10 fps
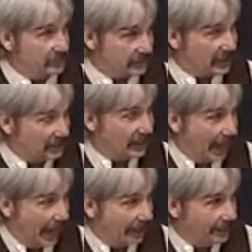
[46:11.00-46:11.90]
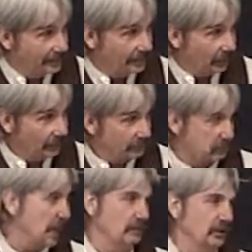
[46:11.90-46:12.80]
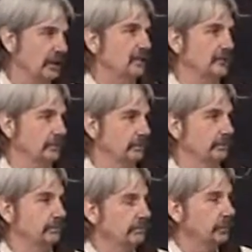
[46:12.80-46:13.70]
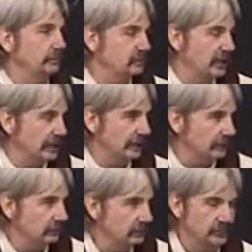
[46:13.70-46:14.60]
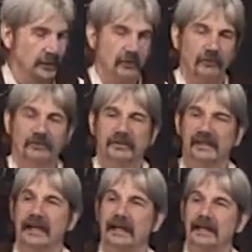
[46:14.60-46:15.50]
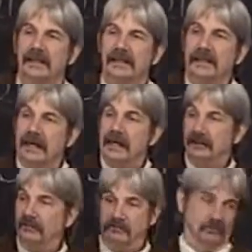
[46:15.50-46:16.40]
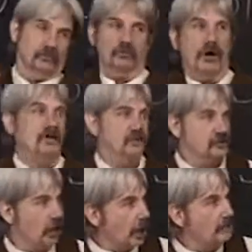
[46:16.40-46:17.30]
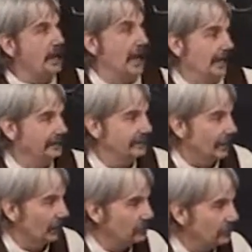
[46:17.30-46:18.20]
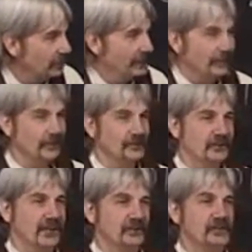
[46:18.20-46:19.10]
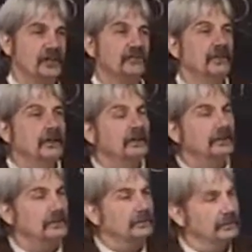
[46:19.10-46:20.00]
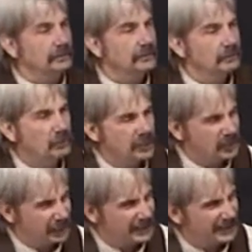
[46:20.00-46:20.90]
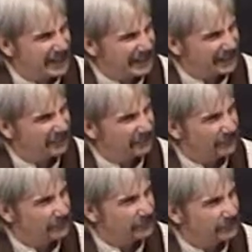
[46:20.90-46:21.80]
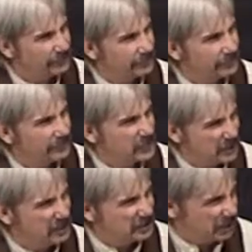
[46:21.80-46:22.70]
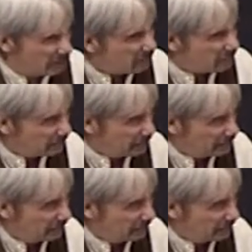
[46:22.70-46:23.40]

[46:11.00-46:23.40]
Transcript: He said that, you know, and Bob Lilly's a upstanding, you know, guy. And Roger Staubach, you know, all this kind of stuff. We traded that in for Jerry Jones.